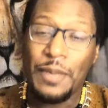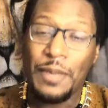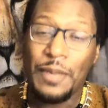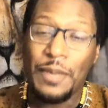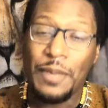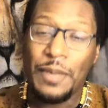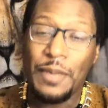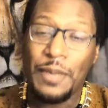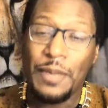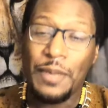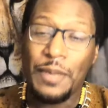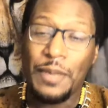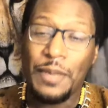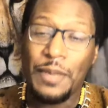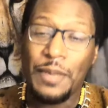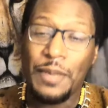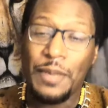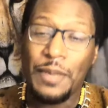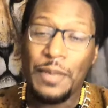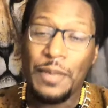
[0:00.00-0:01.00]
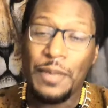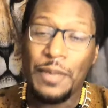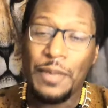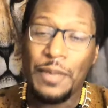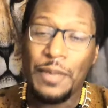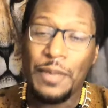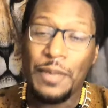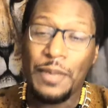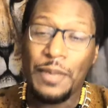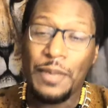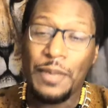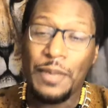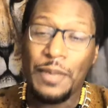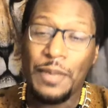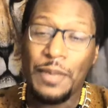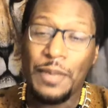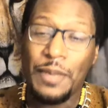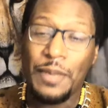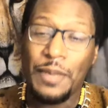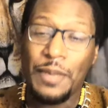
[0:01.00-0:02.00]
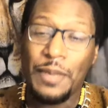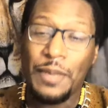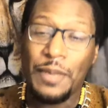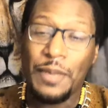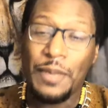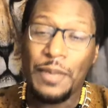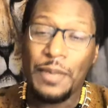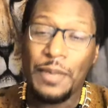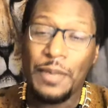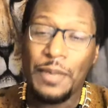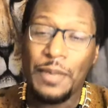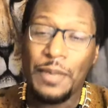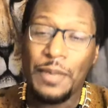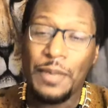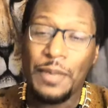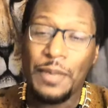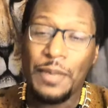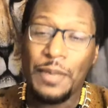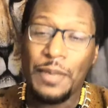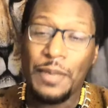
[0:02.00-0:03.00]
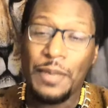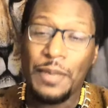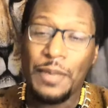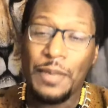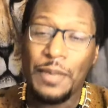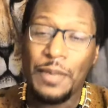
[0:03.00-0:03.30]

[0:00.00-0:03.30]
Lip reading: okay, we've made it the second wave, we're opening businesses back